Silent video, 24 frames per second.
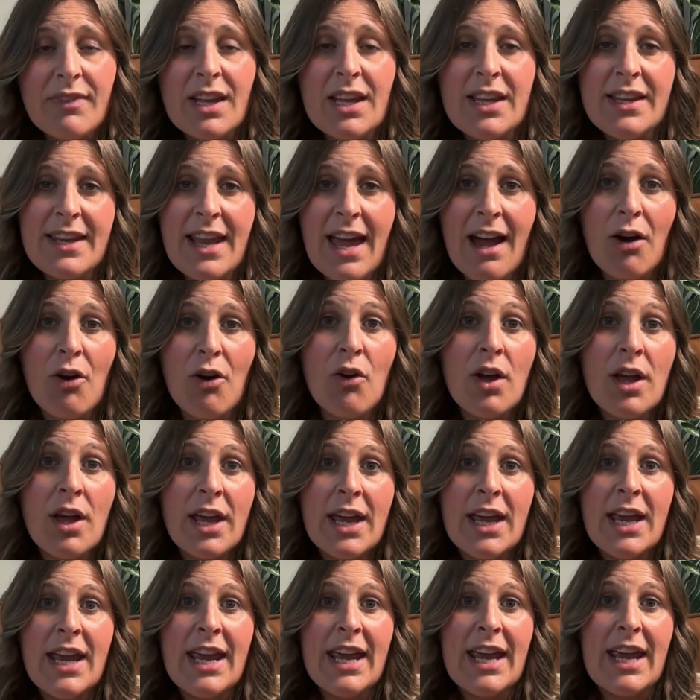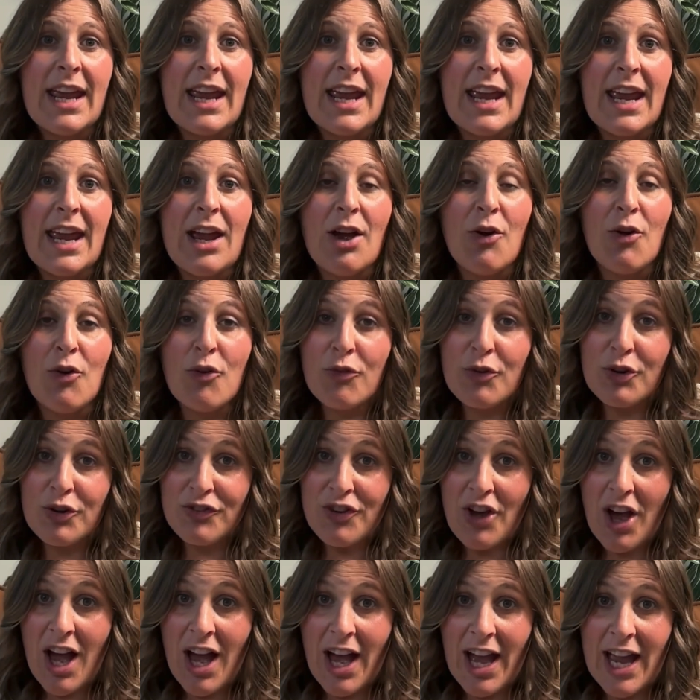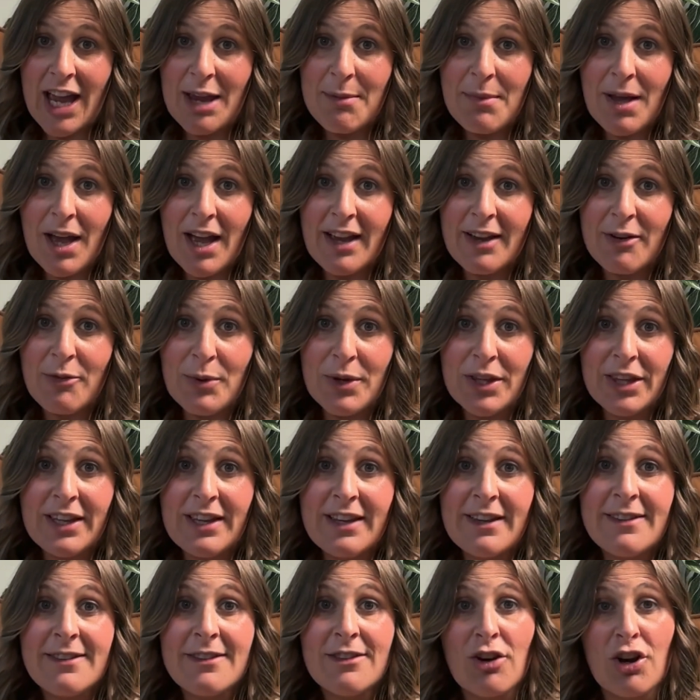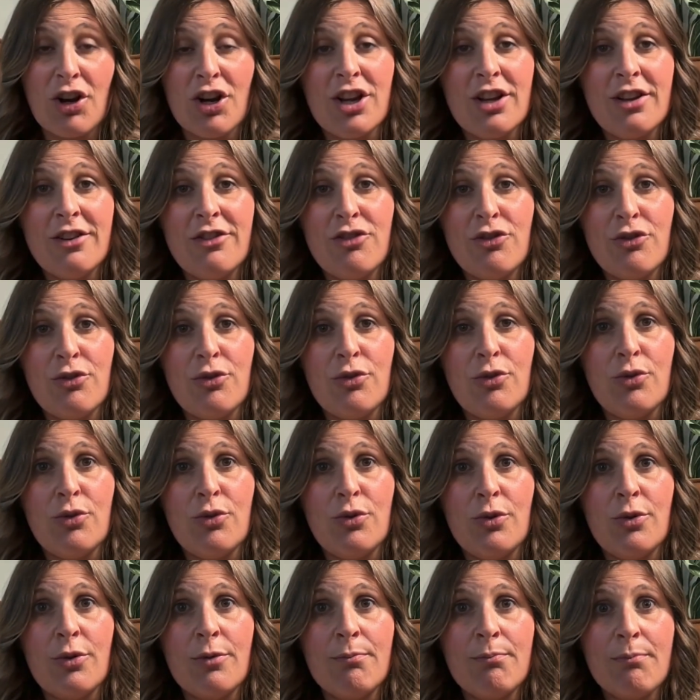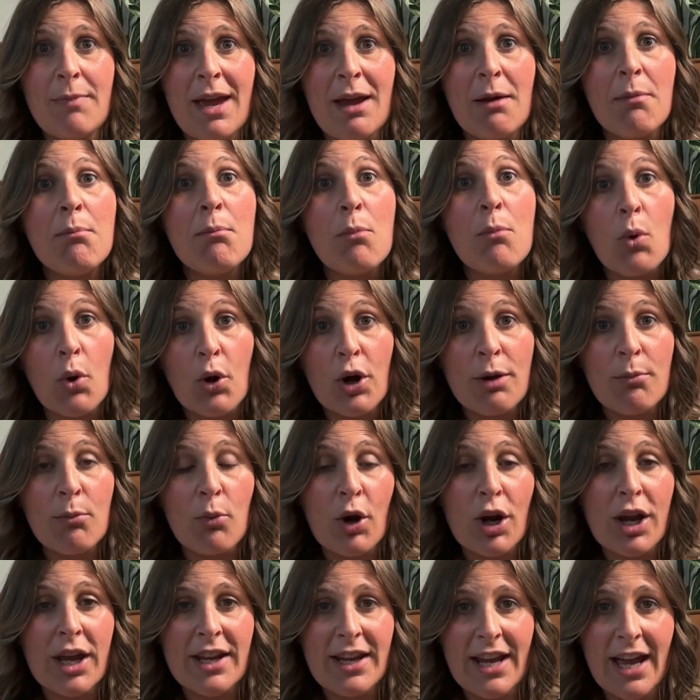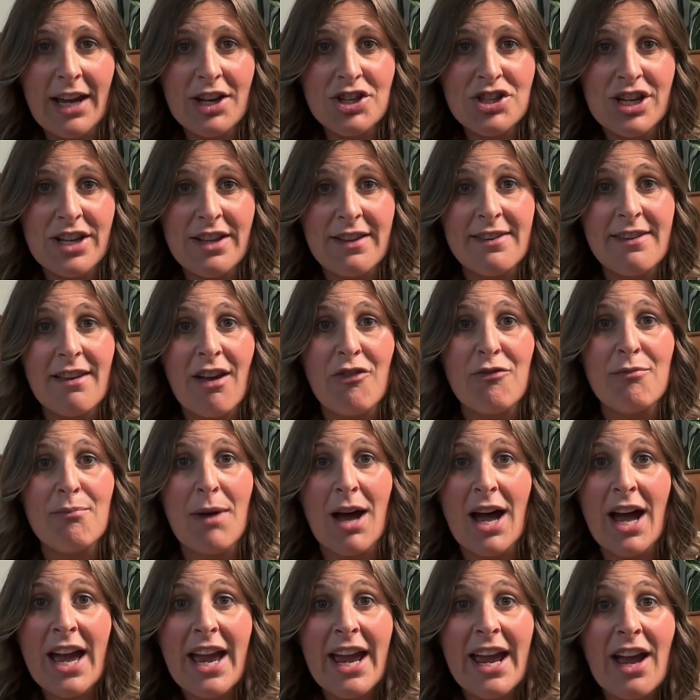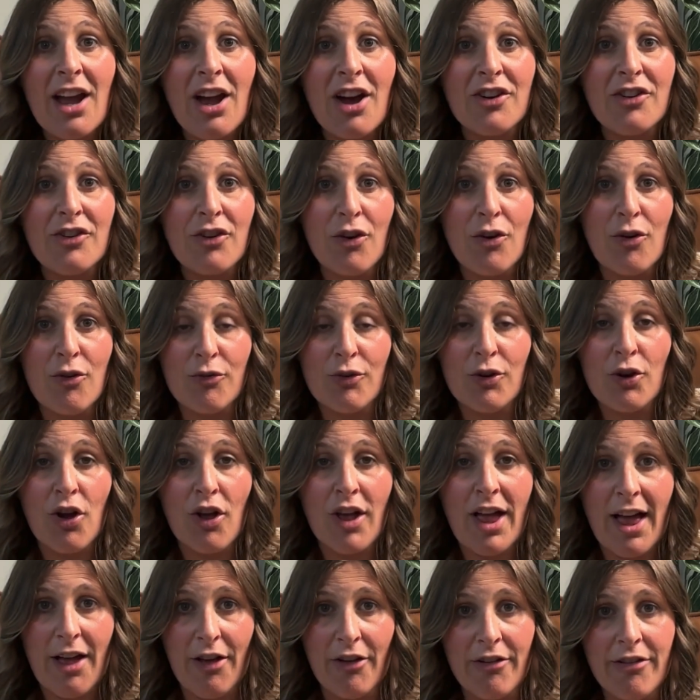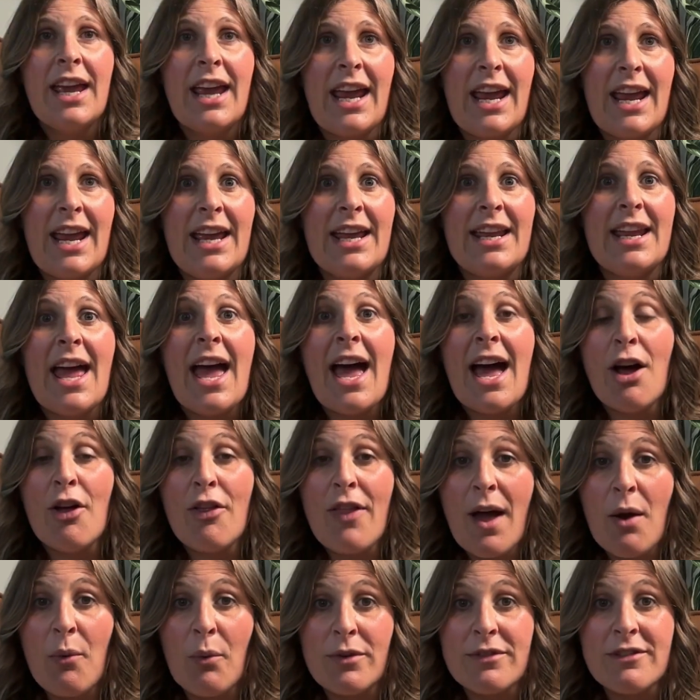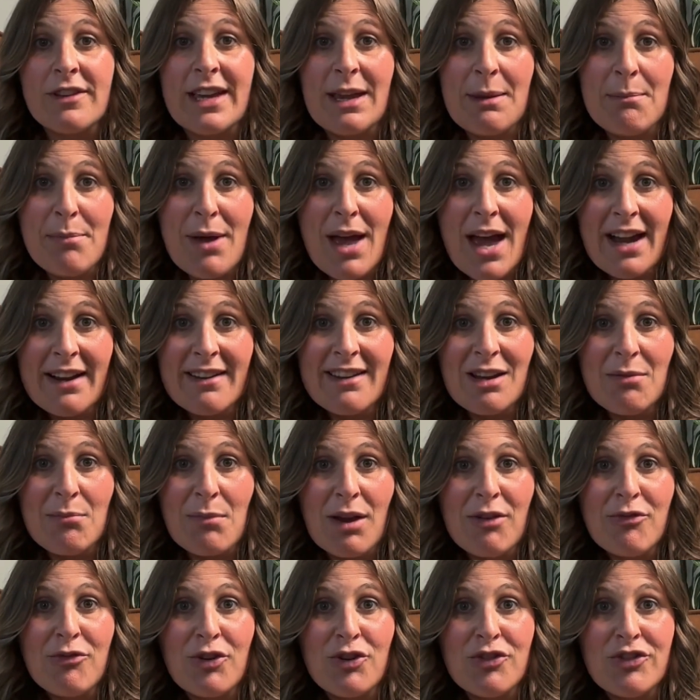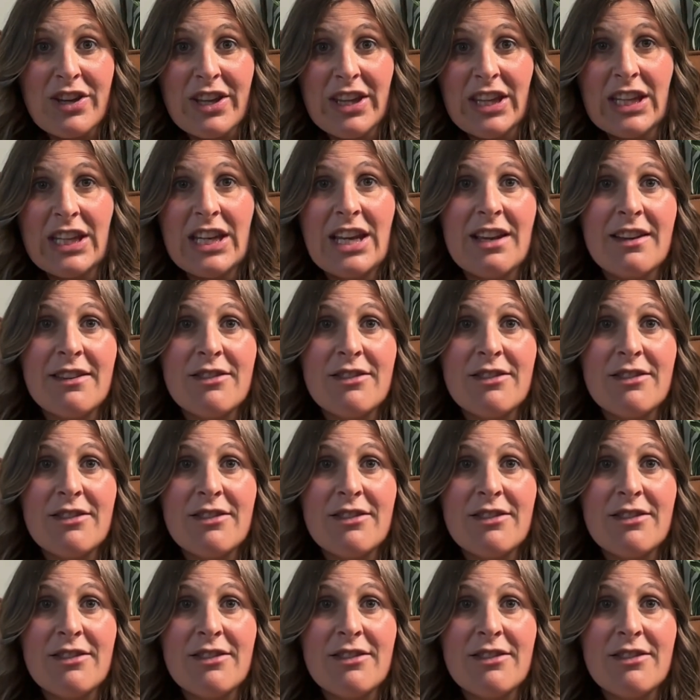Now, over time, I really started to make more and more connections of my overall health and how that was impacting my fertility.